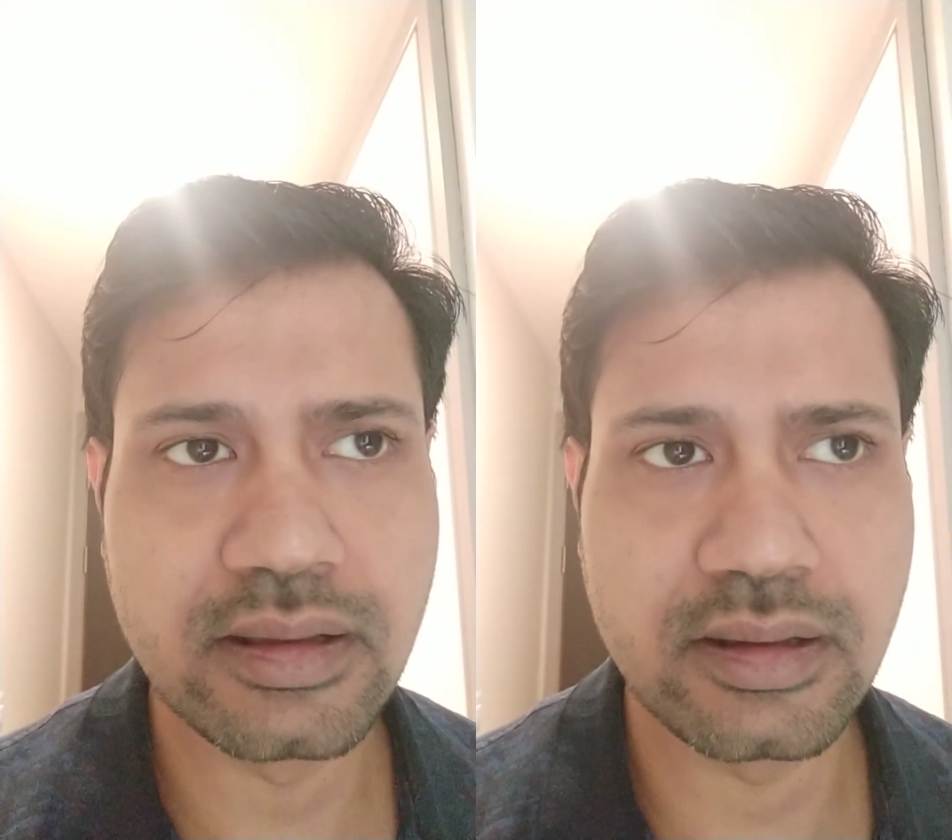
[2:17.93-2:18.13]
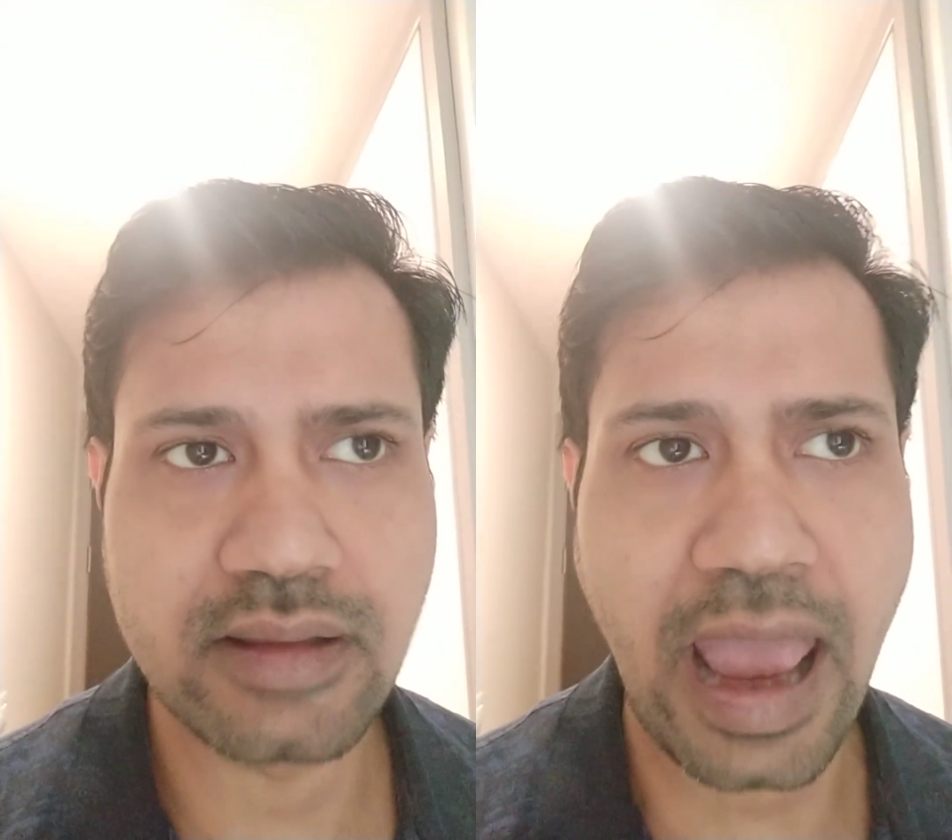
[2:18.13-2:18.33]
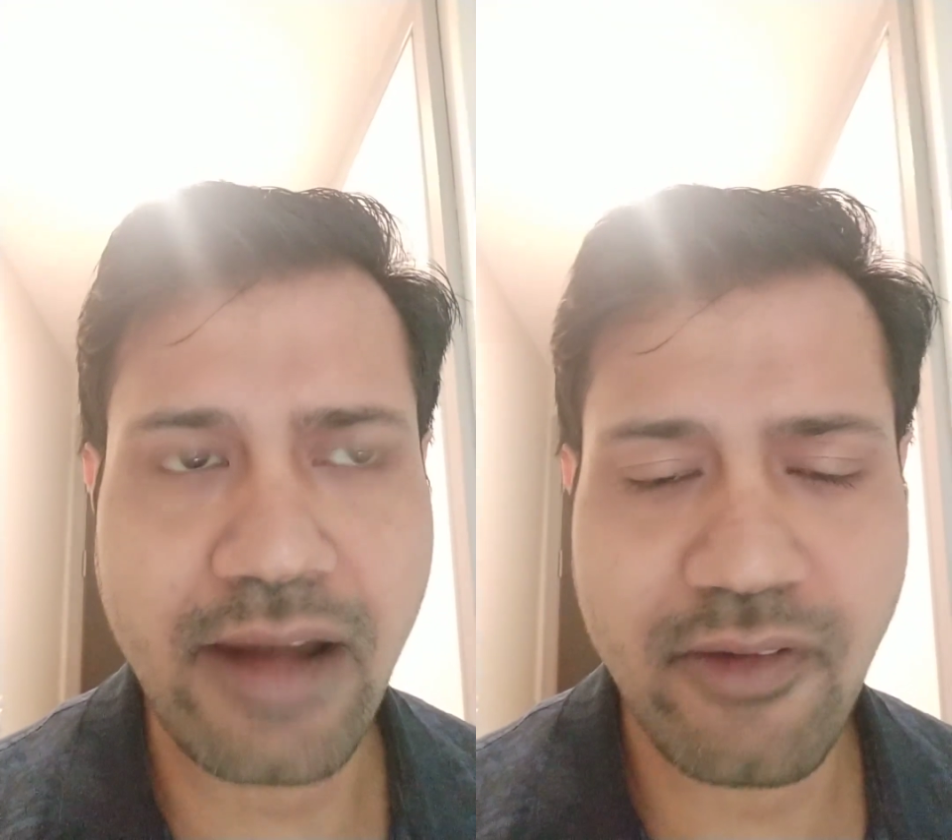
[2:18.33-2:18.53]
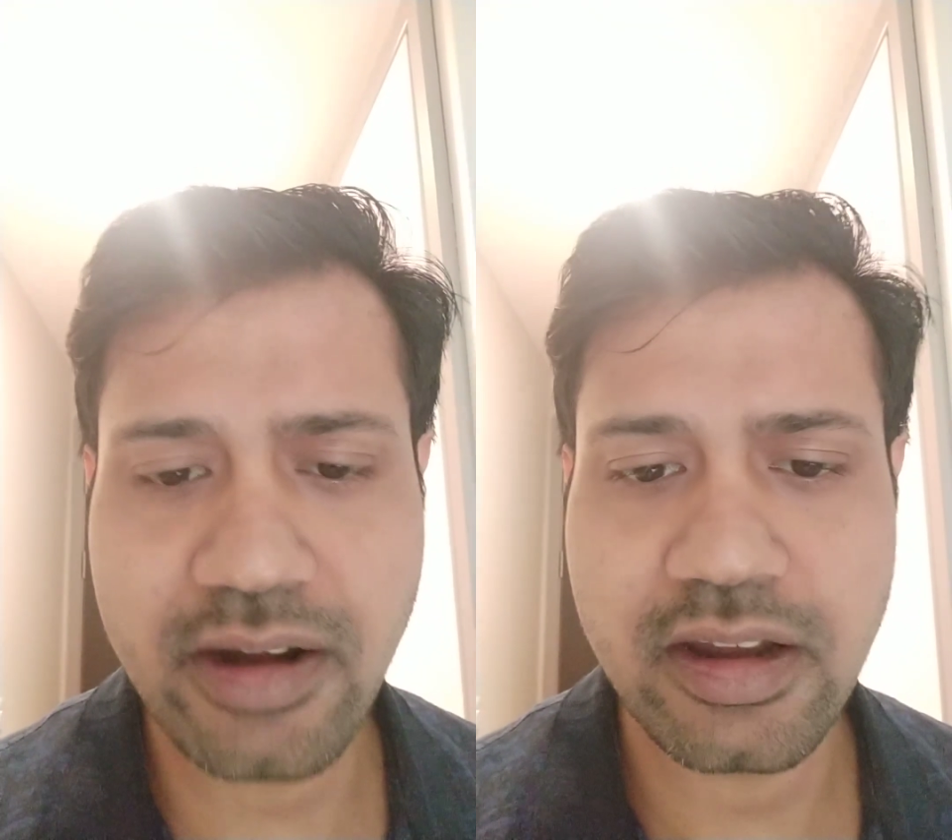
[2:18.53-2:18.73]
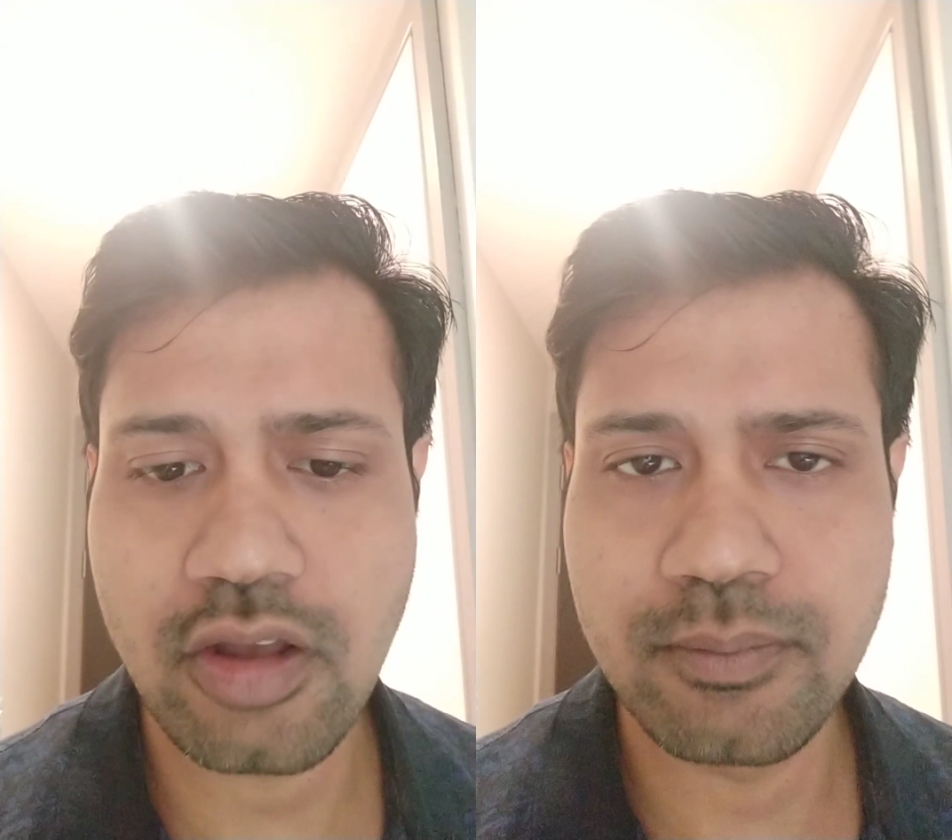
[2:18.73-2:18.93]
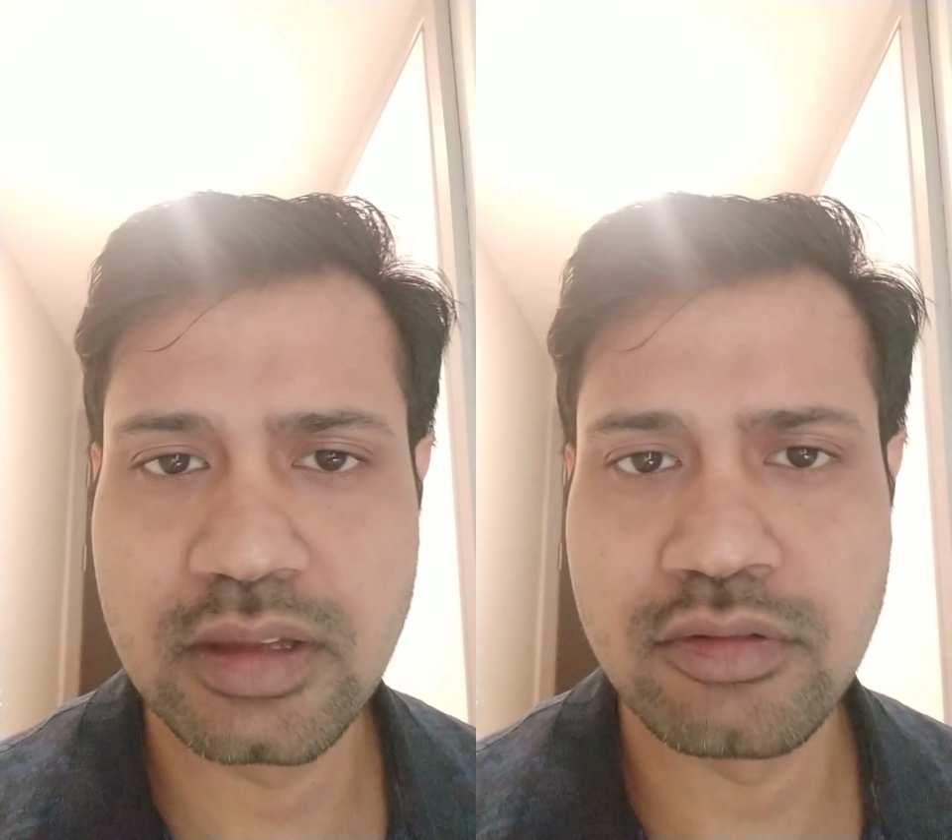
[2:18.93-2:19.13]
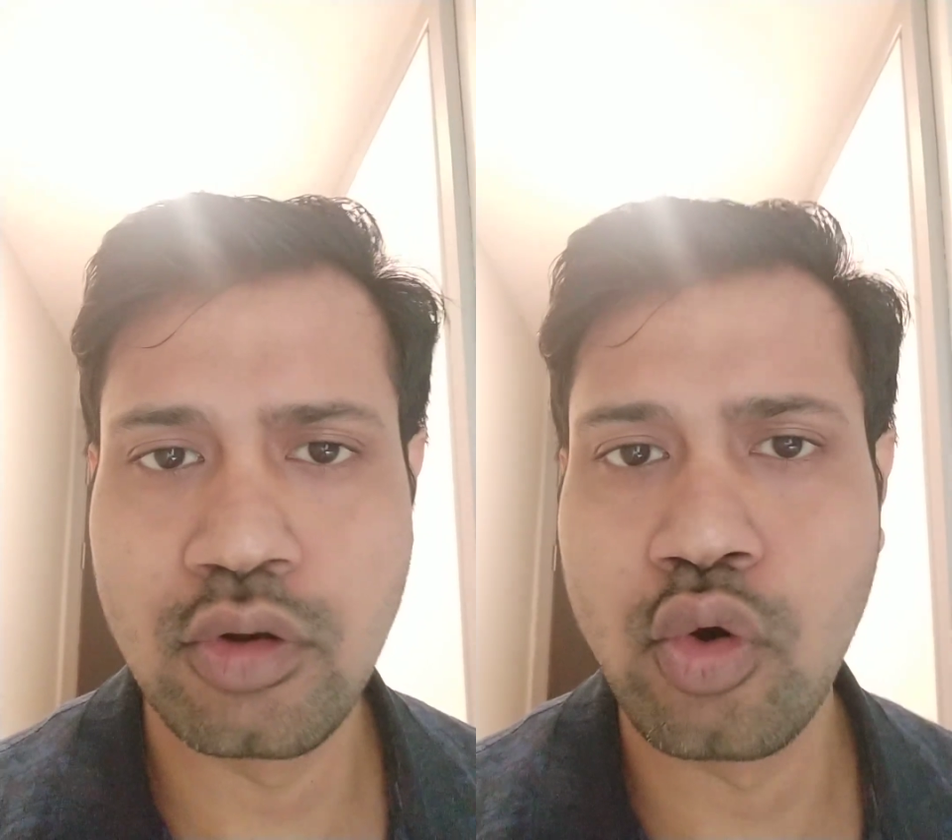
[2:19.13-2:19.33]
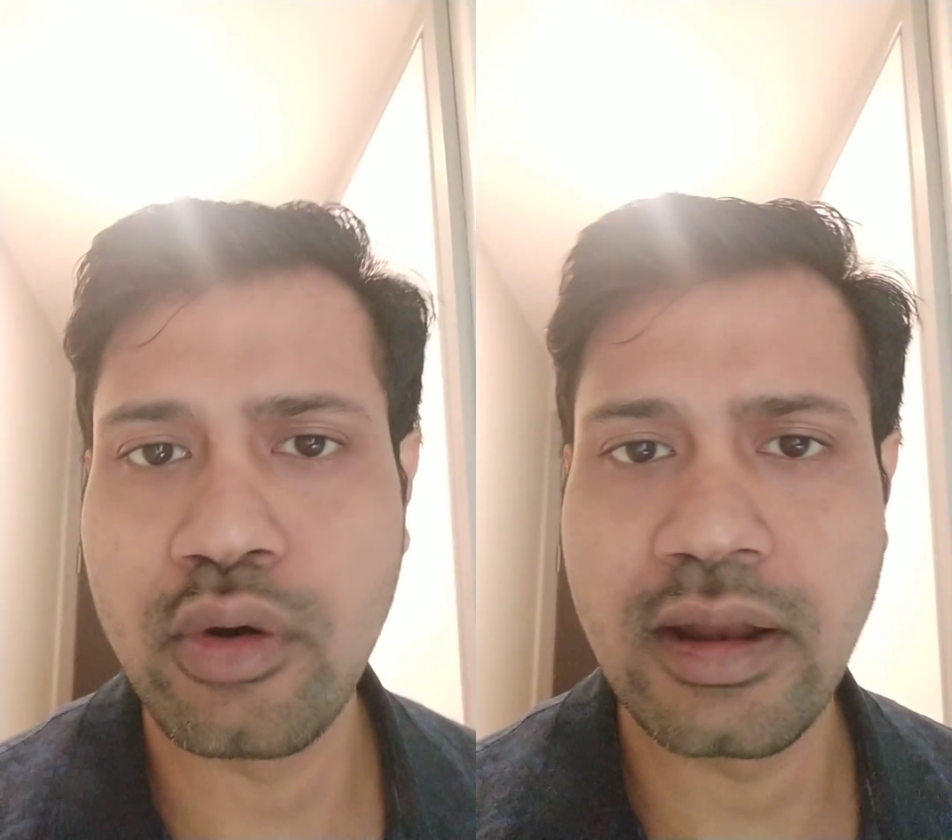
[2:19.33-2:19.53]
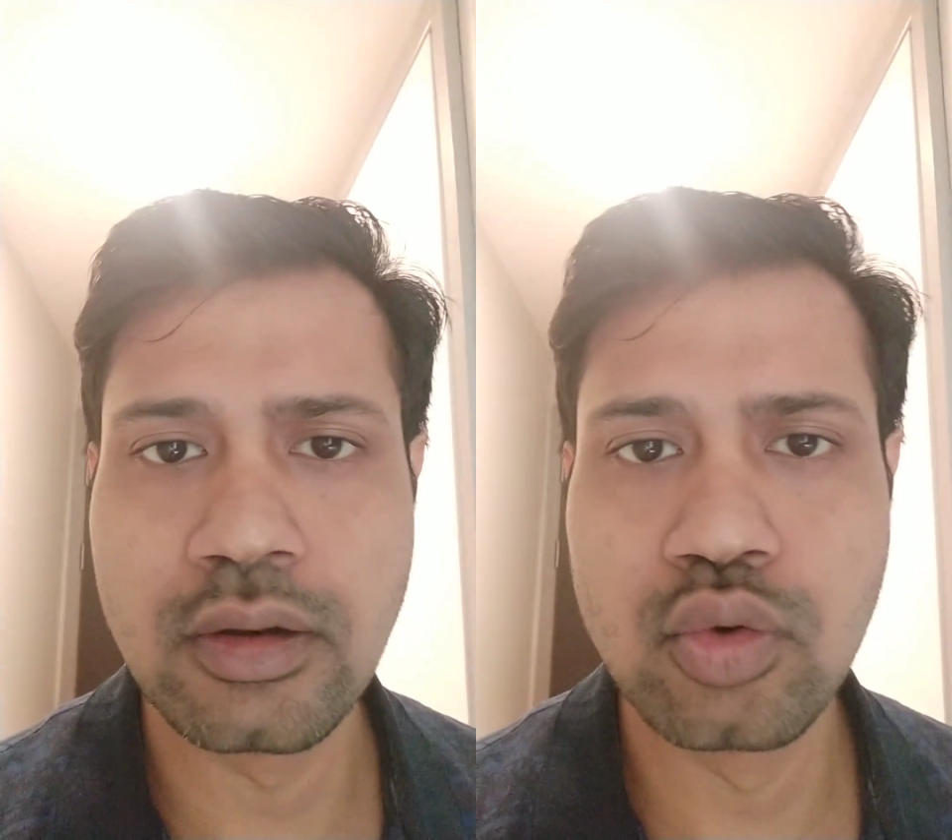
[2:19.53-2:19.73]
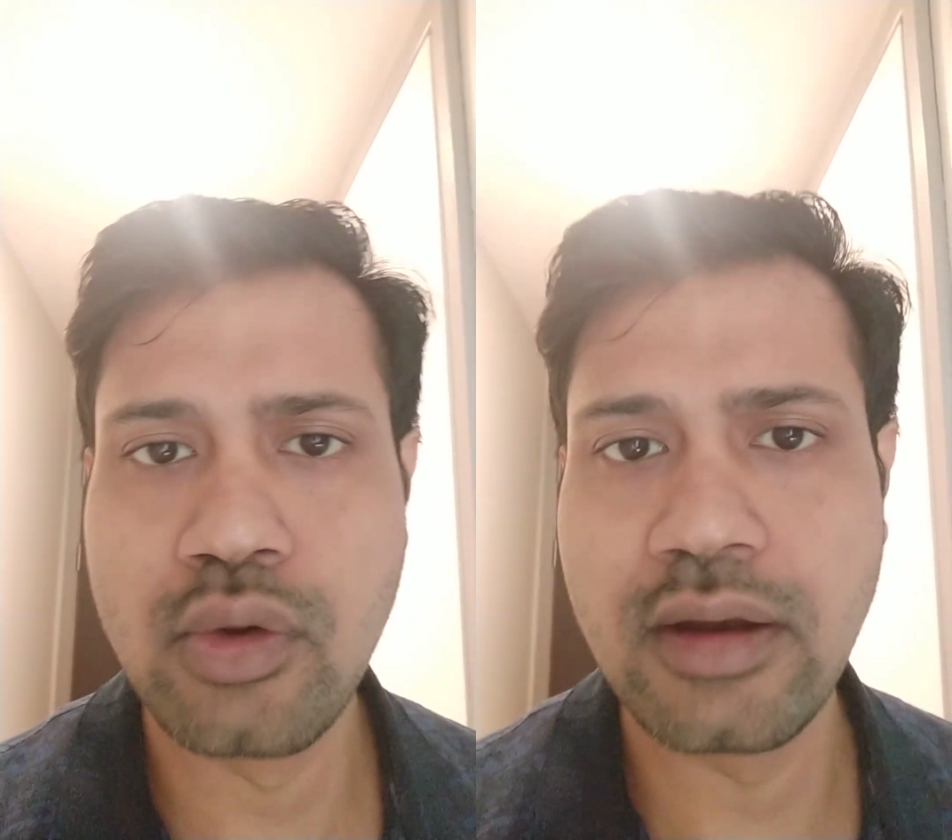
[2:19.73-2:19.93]
the advantage of this loan
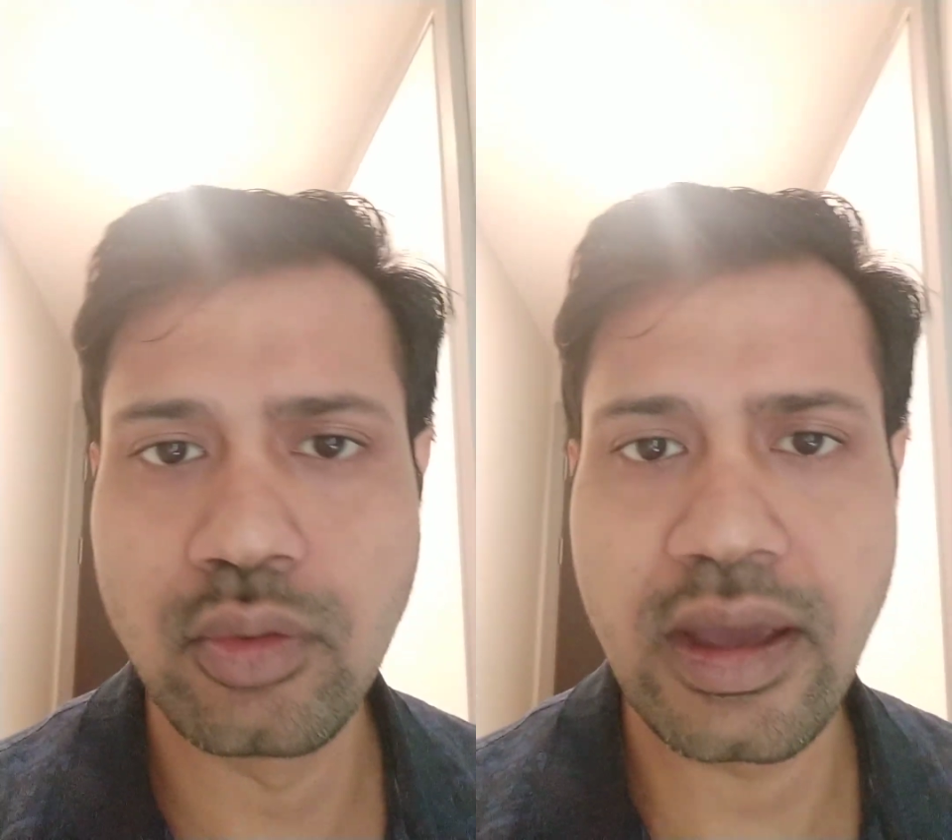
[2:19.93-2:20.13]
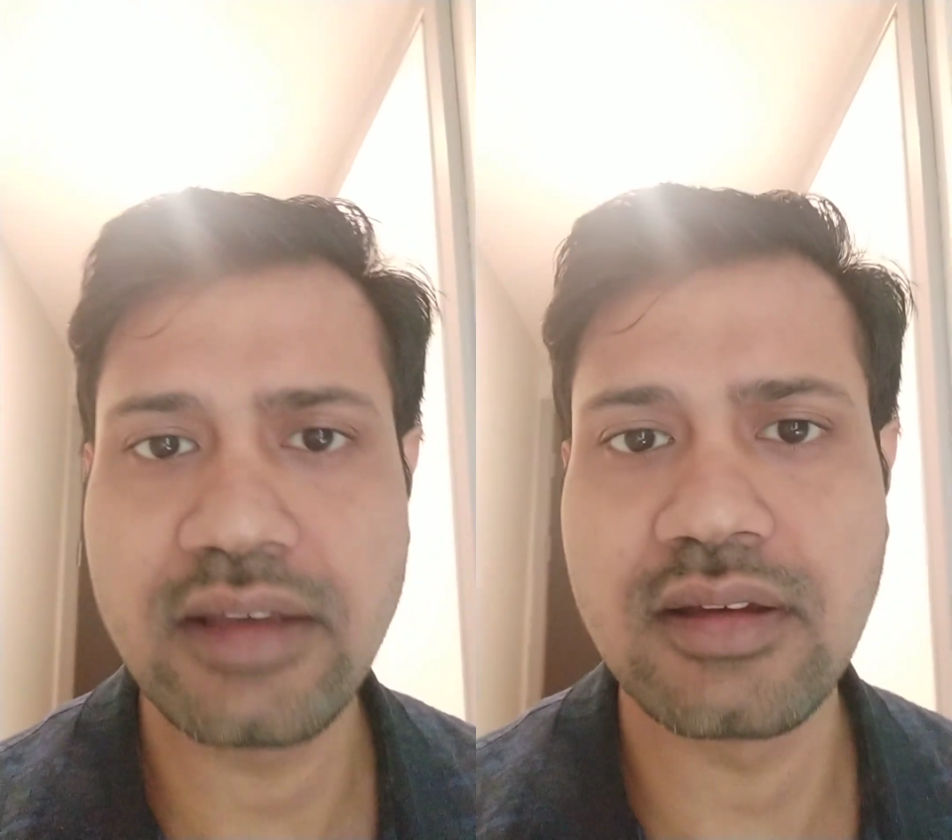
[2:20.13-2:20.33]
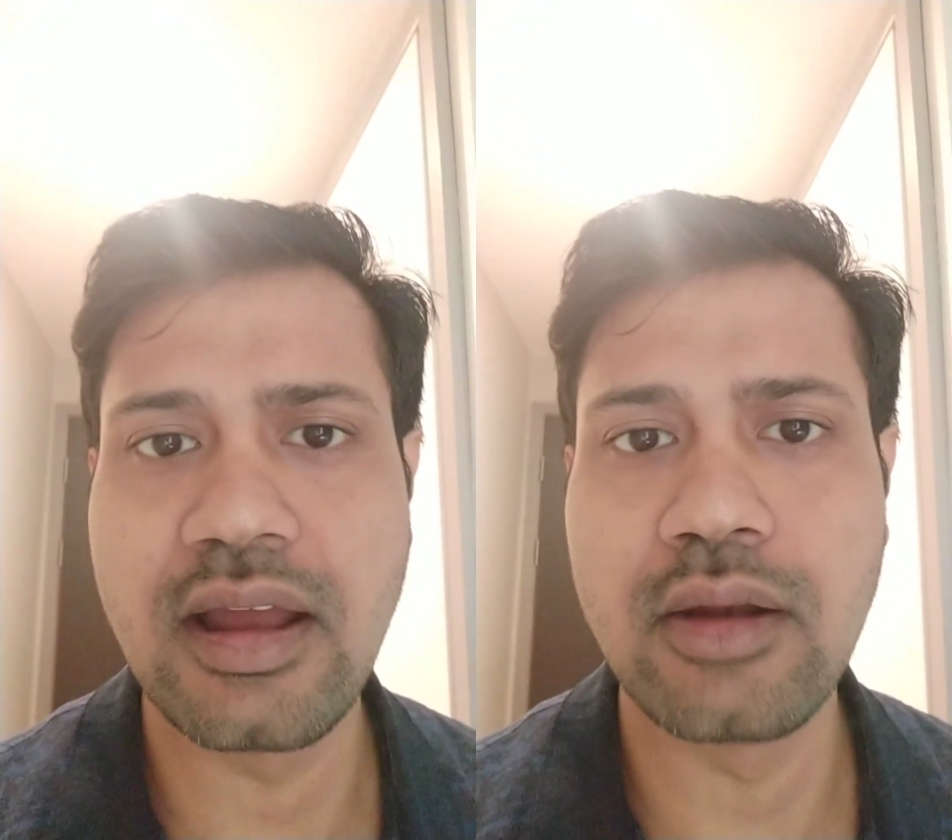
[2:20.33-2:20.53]
and do education,